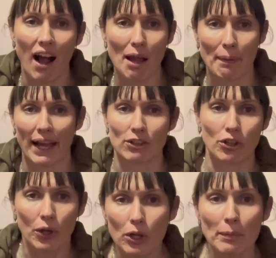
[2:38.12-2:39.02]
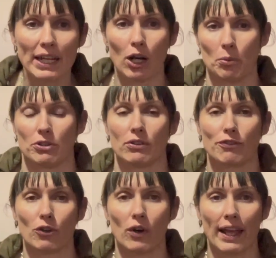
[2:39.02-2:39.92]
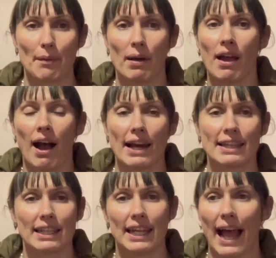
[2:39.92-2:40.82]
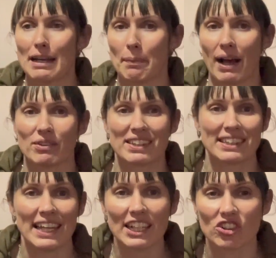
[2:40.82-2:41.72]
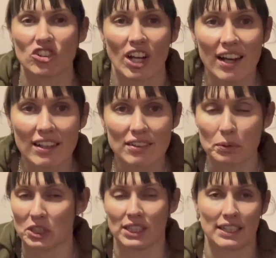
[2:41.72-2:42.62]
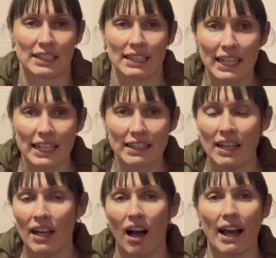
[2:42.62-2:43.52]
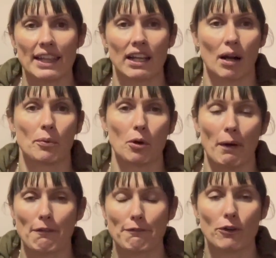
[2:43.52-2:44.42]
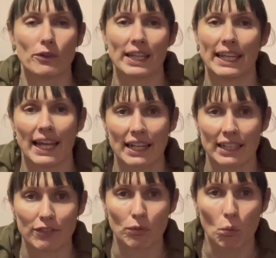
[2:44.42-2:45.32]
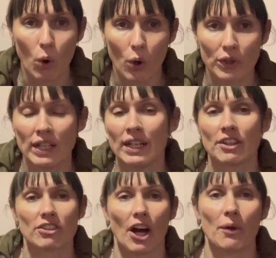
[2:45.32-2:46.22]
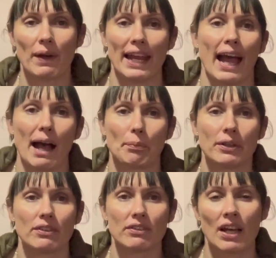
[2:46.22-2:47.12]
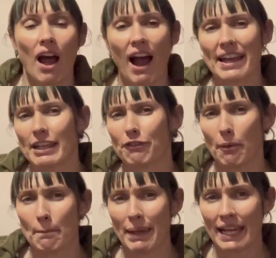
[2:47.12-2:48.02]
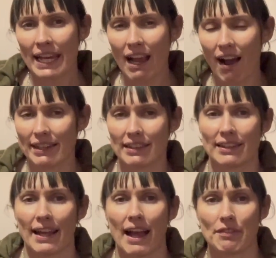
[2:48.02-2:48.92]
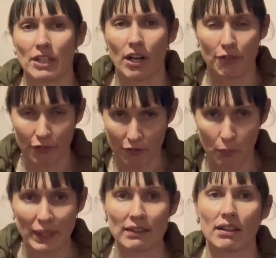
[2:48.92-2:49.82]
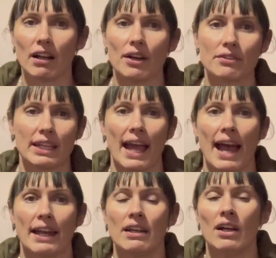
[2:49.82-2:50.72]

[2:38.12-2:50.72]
I packed too many options for him. I think he had about 6 shirts, which he didn't need. I think I bought about 4 that he hadn't even worn. So it happens. I think for me, I didn't have enough of the winter clothes again,